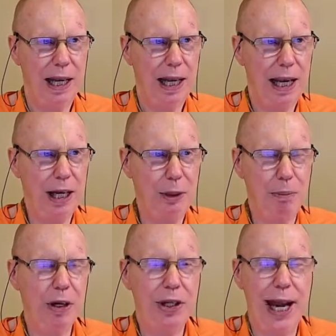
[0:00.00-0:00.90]
It's
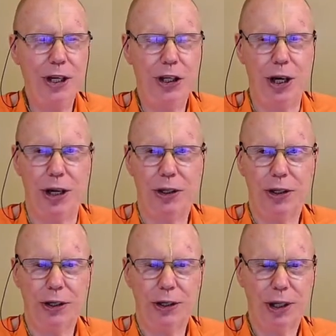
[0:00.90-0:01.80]

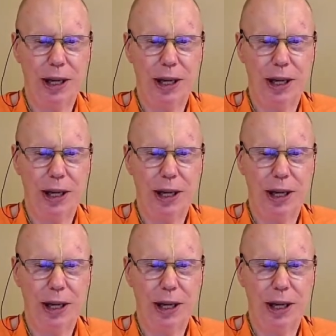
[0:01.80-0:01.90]
pretentious,